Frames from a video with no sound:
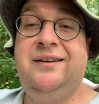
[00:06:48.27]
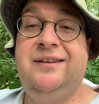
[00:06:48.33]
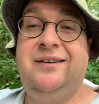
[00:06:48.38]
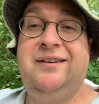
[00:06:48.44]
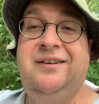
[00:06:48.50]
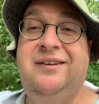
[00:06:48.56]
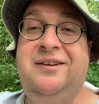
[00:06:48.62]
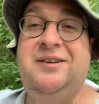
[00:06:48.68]

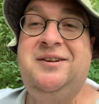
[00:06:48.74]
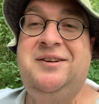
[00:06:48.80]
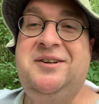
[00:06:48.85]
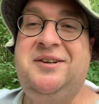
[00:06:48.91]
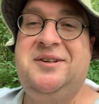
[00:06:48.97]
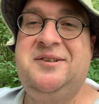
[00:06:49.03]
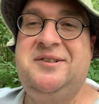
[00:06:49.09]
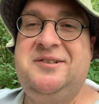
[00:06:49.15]

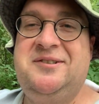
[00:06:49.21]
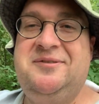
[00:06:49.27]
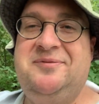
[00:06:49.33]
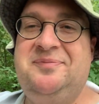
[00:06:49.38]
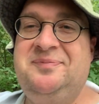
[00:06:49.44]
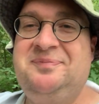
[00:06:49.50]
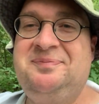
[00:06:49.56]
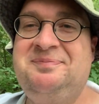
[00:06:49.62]

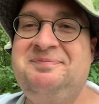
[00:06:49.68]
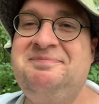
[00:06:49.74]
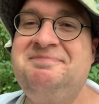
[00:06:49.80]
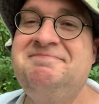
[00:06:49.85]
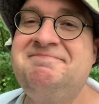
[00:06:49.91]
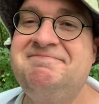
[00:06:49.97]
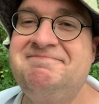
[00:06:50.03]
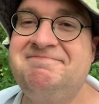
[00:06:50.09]

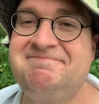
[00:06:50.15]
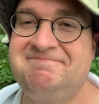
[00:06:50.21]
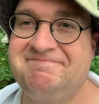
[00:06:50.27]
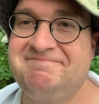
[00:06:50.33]
[no speech]